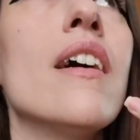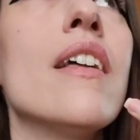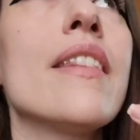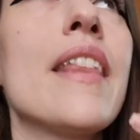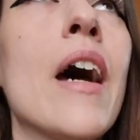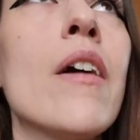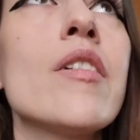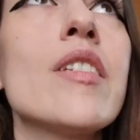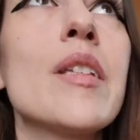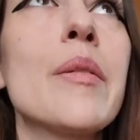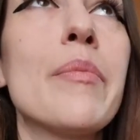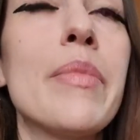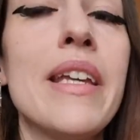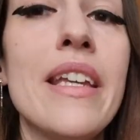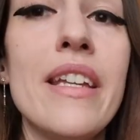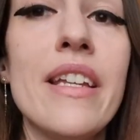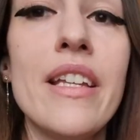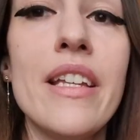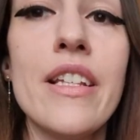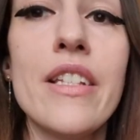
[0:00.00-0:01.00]
that was a
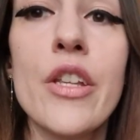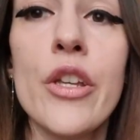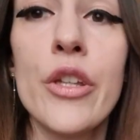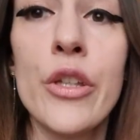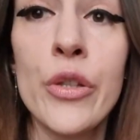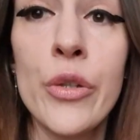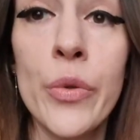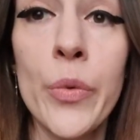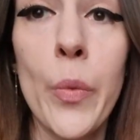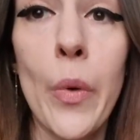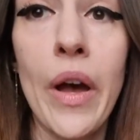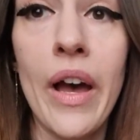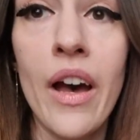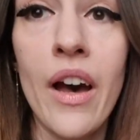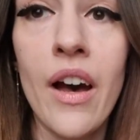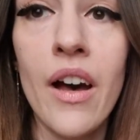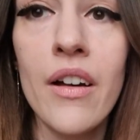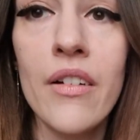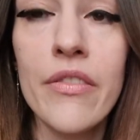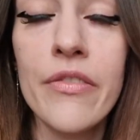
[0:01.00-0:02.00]
piece you
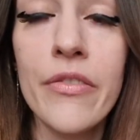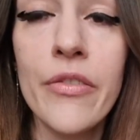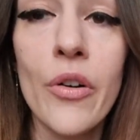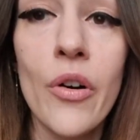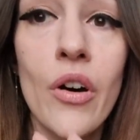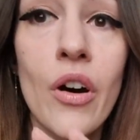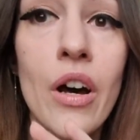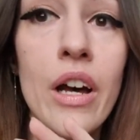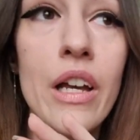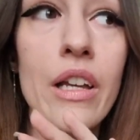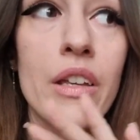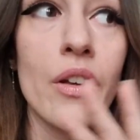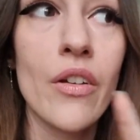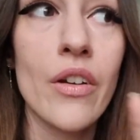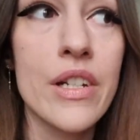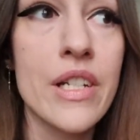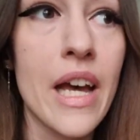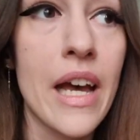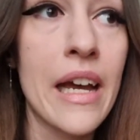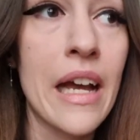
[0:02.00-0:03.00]
wear for your
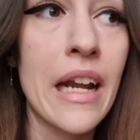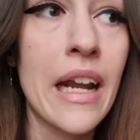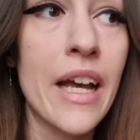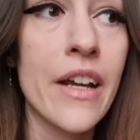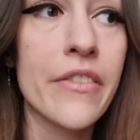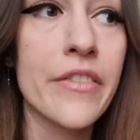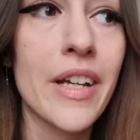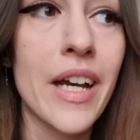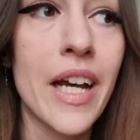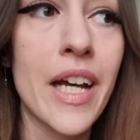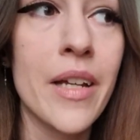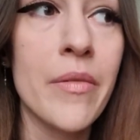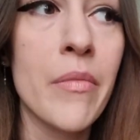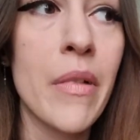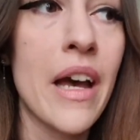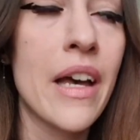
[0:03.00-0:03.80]
entire lifetime,